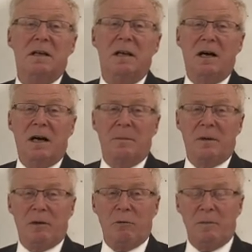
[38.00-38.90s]
but I
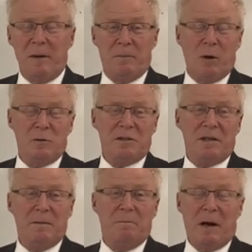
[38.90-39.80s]
will be
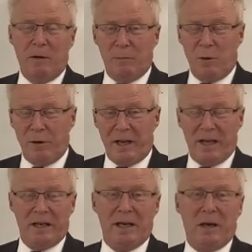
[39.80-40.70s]
posting PowerPoint
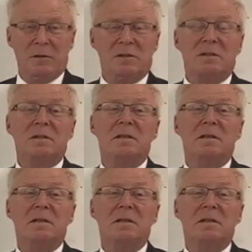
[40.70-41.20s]
handouts